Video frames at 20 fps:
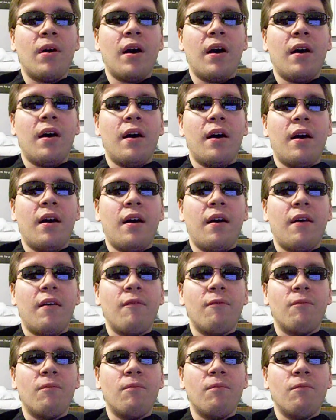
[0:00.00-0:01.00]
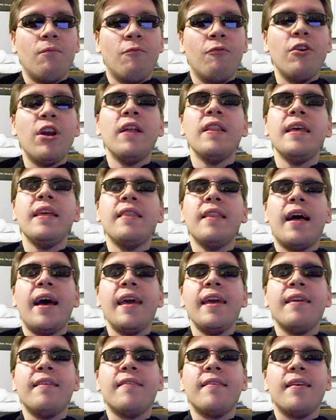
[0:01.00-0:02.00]
uh, Really
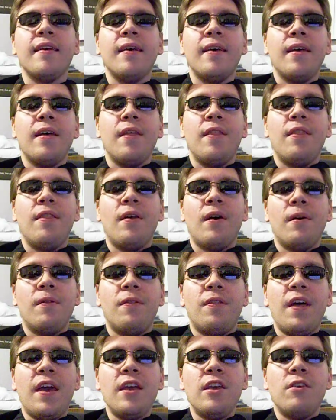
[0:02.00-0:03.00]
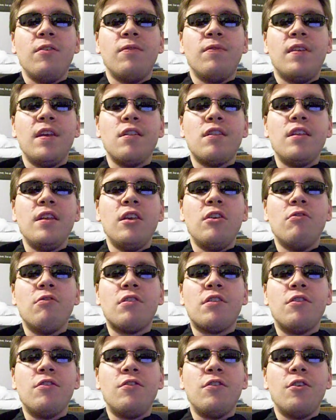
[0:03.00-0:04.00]
liked, they Disney
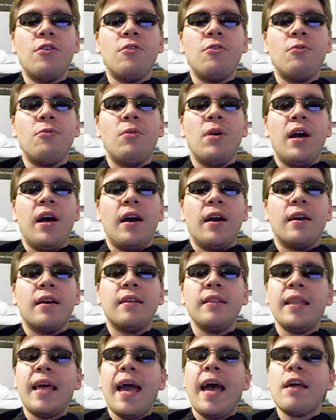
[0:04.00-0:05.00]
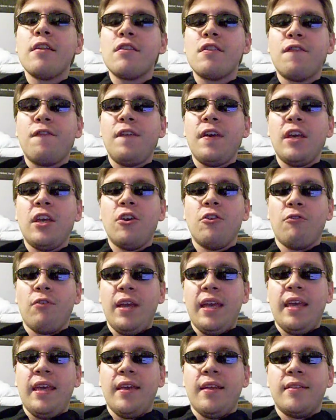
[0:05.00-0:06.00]
used to do glass
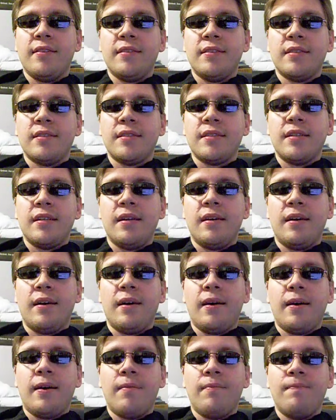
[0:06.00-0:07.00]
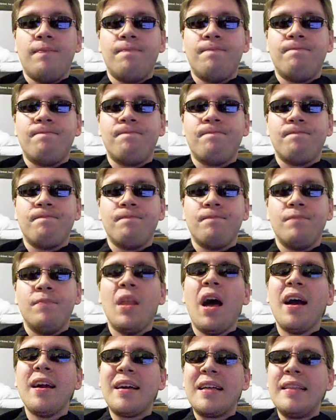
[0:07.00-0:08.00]
figurines.
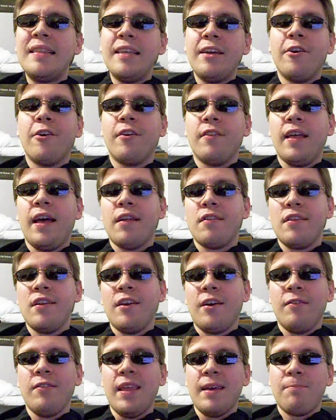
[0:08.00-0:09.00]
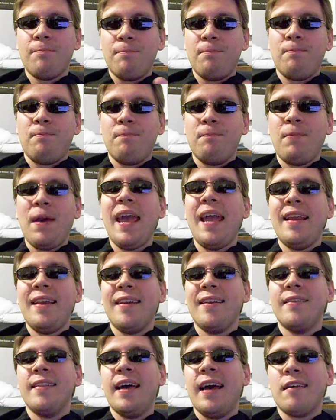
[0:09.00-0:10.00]
Not clear glass, like
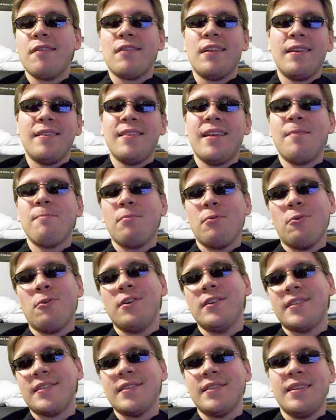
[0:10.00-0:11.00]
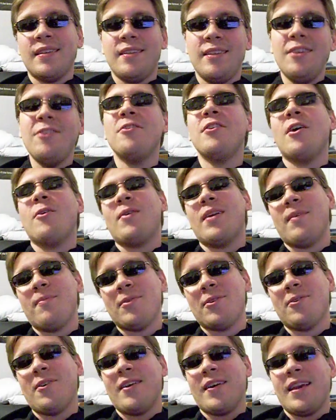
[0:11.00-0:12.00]
painted glass, like not porcelain. You know what I'm
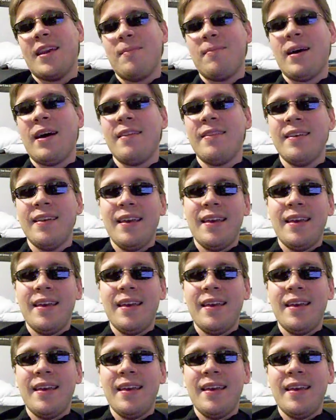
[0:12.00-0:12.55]
talking about.